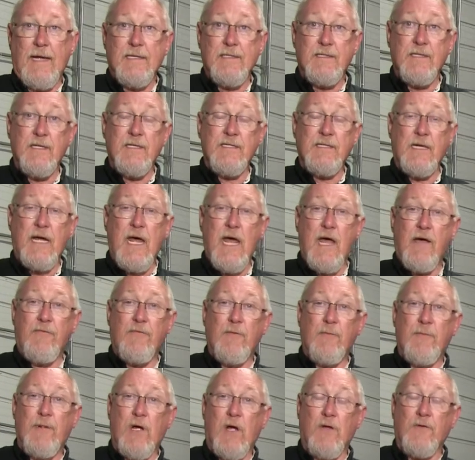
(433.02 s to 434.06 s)
And since I have
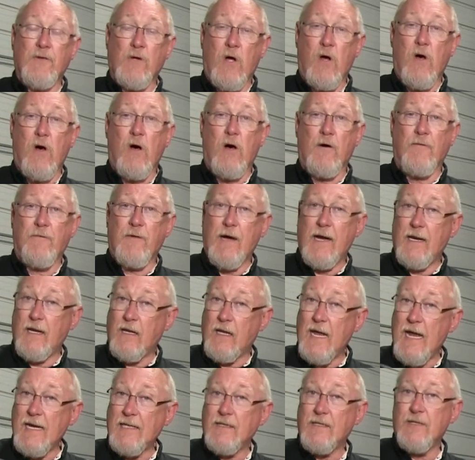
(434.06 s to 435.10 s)
the belt off, I'd
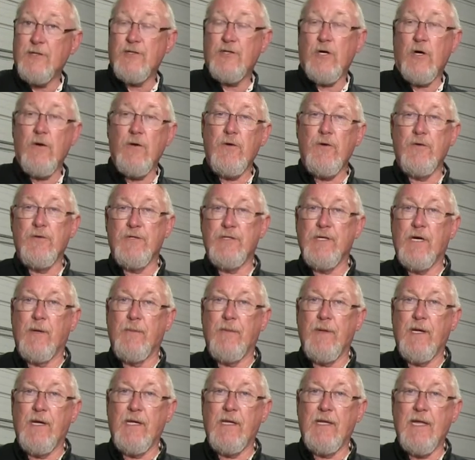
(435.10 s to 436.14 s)
like to show you
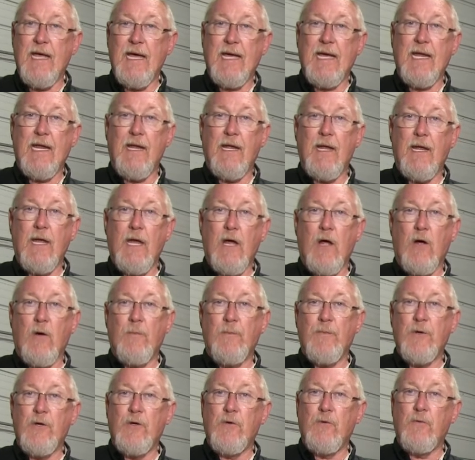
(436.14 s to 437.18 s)
something that can
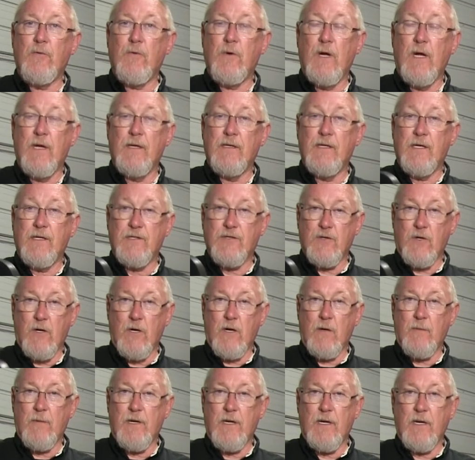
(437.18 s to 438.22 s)
help you
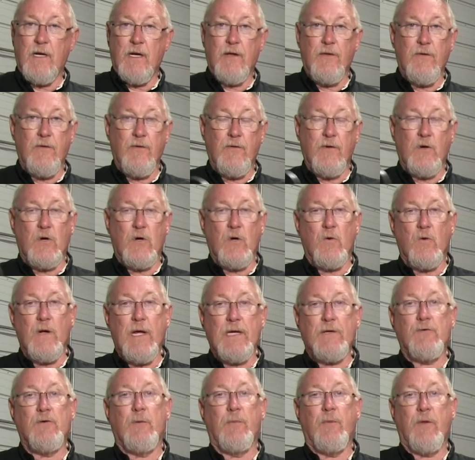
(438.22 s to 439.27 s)
determine either the
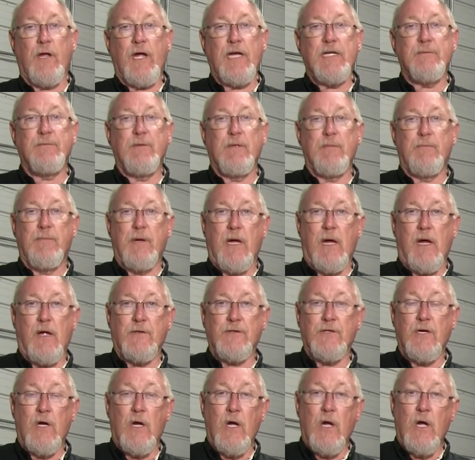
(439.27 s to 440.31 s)
correct replacement
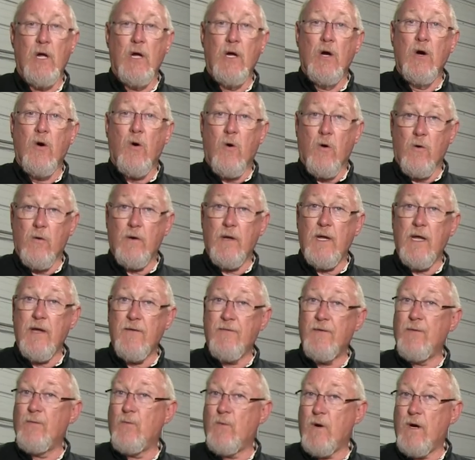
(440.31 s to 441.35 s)
belt or
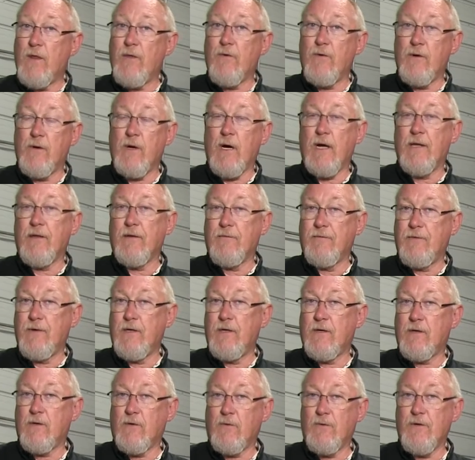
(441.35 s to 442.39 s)
even whether or not the
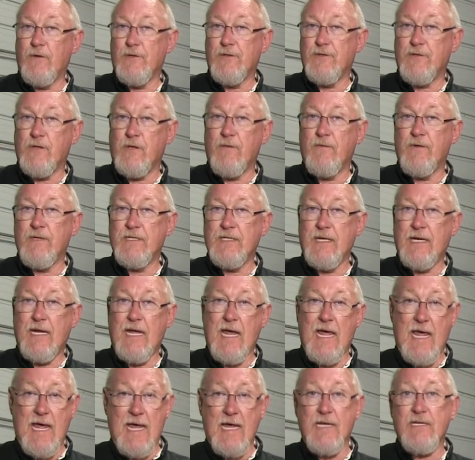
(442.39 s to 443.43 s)
vehicle you're servicing
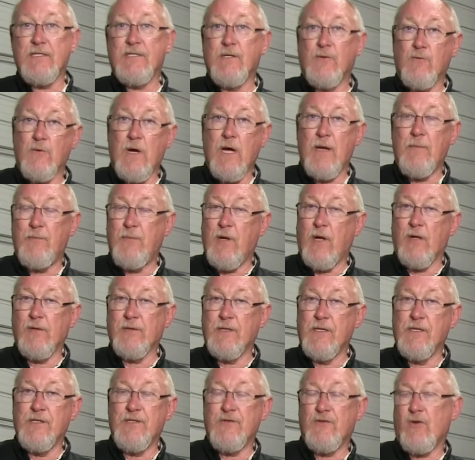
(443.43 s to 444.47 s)
has the right belt
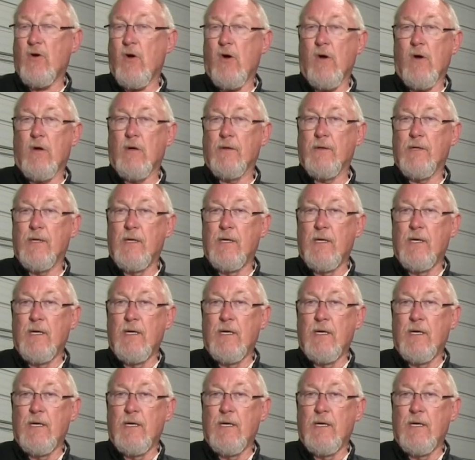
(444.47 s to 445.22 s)
installed.